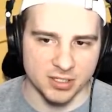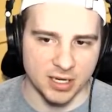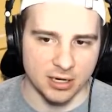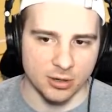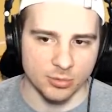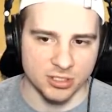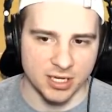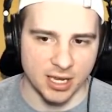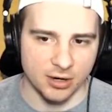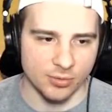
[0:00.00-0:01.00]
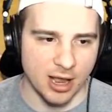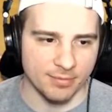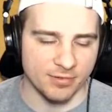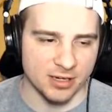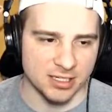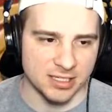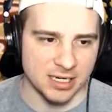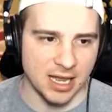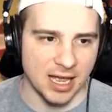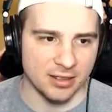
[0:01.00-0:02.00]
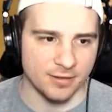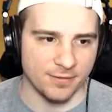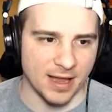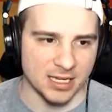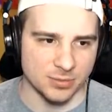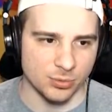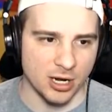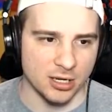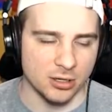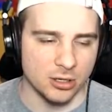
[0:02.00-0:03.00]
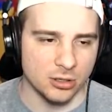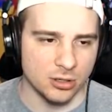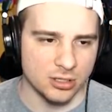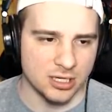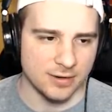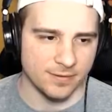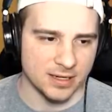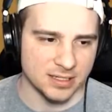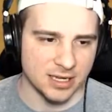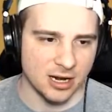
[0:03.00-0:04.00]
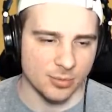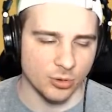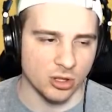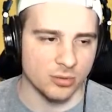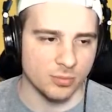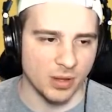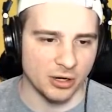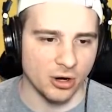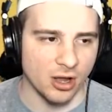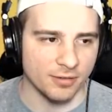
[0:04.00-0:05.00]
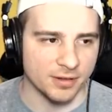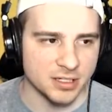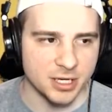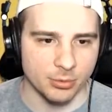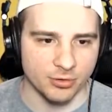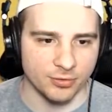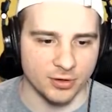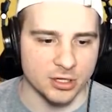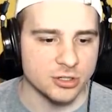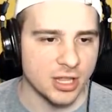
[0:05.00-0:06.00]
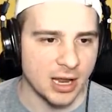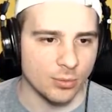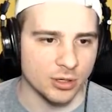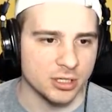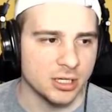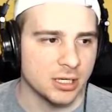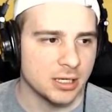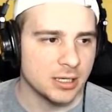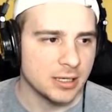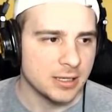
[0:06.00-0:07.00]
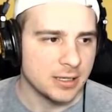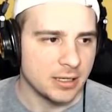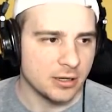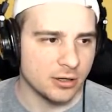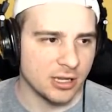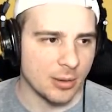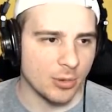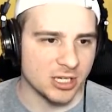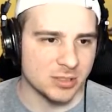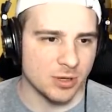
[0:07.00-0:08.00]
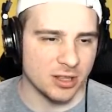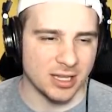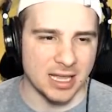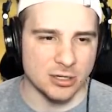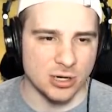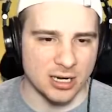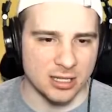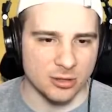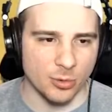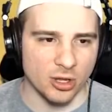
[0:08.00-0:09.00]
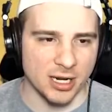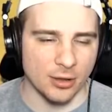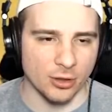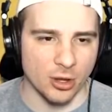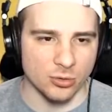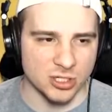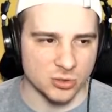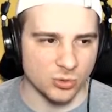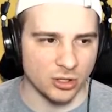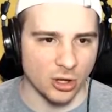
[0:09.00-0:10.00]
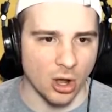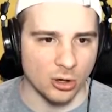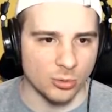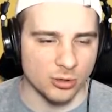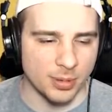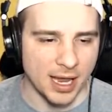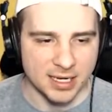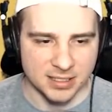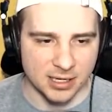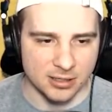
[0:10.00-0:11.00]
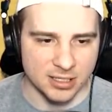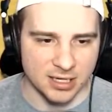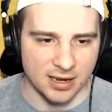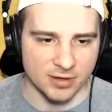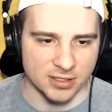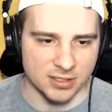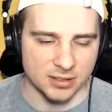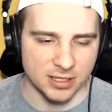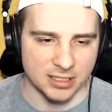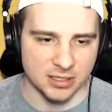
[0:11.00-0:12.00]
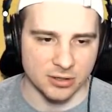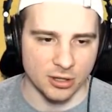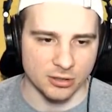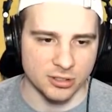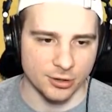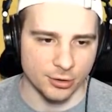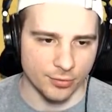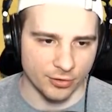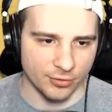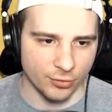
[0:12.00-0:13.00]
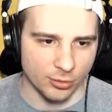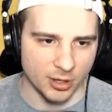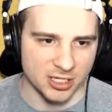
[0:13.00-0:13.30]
you got number 10, Rob Finney on the fast break. Good defense there, but better offense, able to finish that one. Here you got Mike Smith, again, trying to get the ball down low. Just really awkward pass there to Davis. That's another turnover for Mike